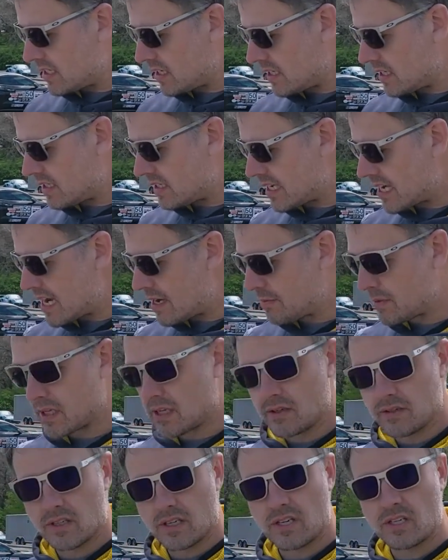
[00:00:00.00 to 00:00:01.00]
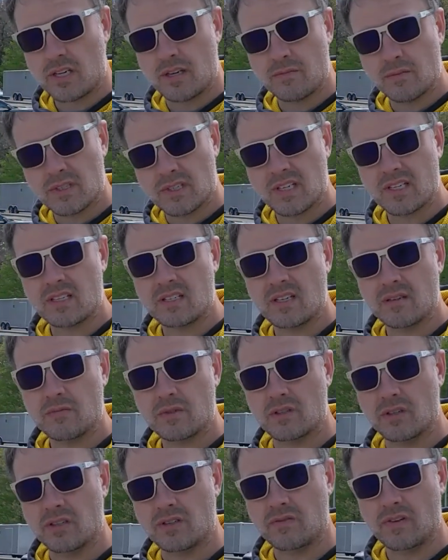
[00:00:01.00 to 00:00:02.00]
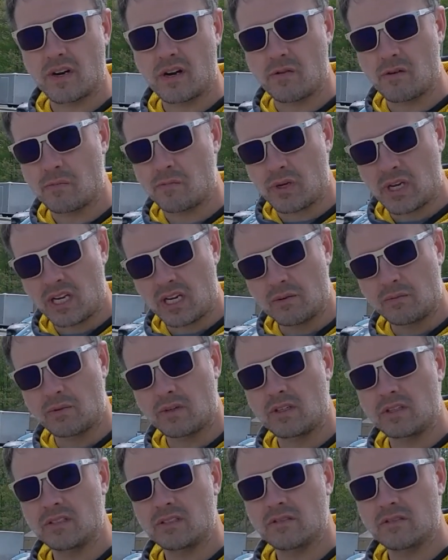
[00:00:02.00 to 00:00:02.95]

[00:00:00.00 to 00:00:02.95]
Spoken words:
on the top that use a shim system, so it's very repeatable,